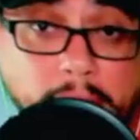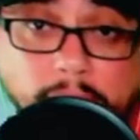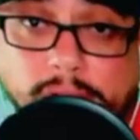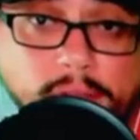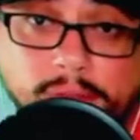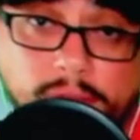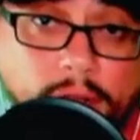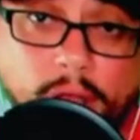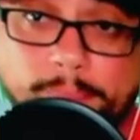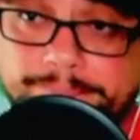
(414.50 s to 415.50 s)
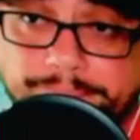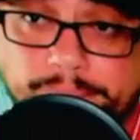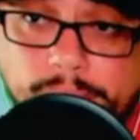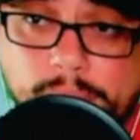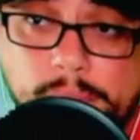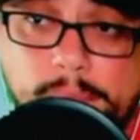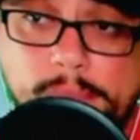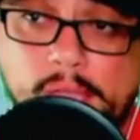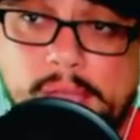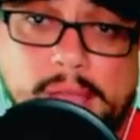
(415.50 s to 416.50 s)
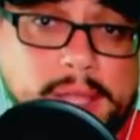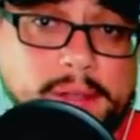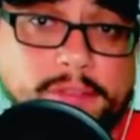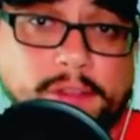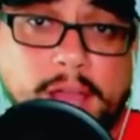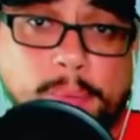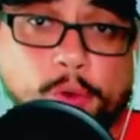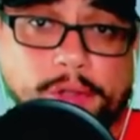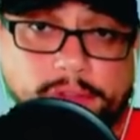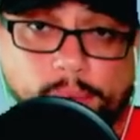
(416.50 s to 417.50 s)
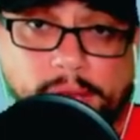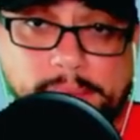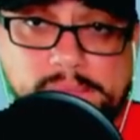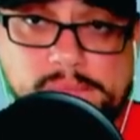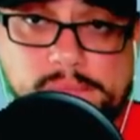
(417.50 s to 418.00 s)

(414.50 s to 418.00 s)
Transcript: it just, you know, there's a lot more to it.